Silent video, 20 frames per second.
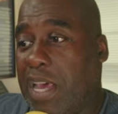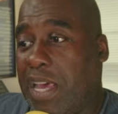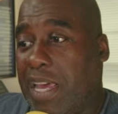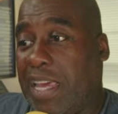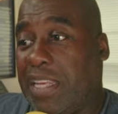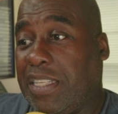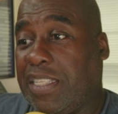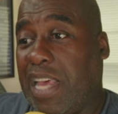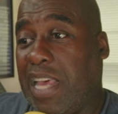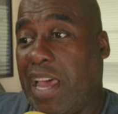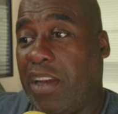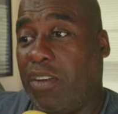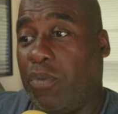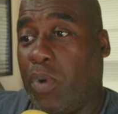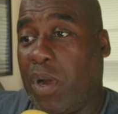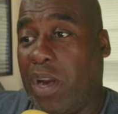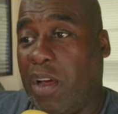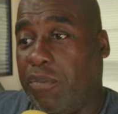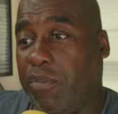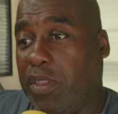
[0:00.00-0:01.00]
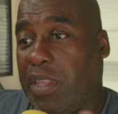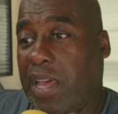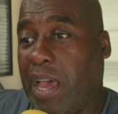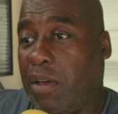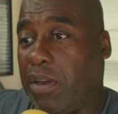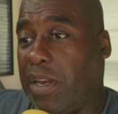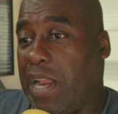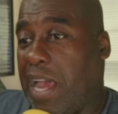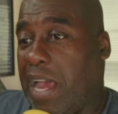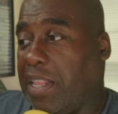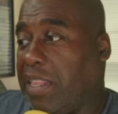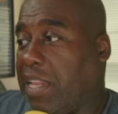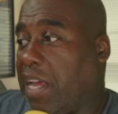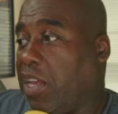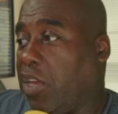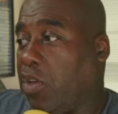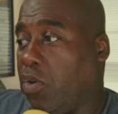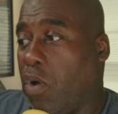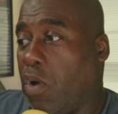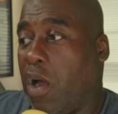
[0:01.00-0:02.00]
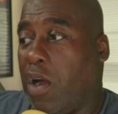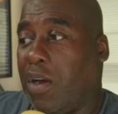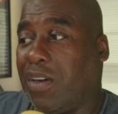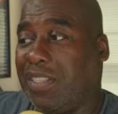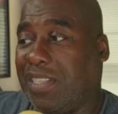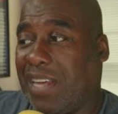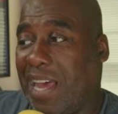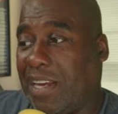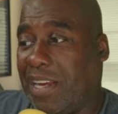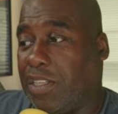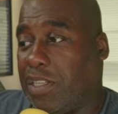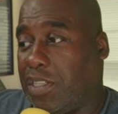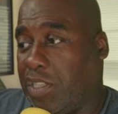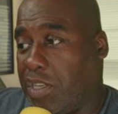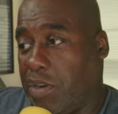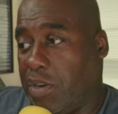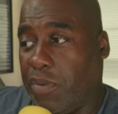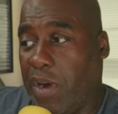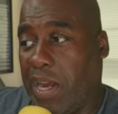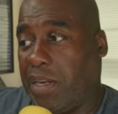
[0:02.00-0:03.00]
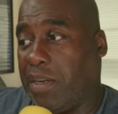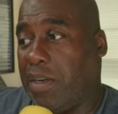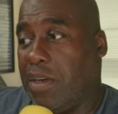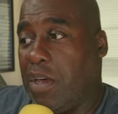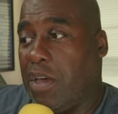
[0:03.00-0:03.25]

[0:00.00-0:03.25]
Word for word: inside of whatever the outline that you are assigned to generate.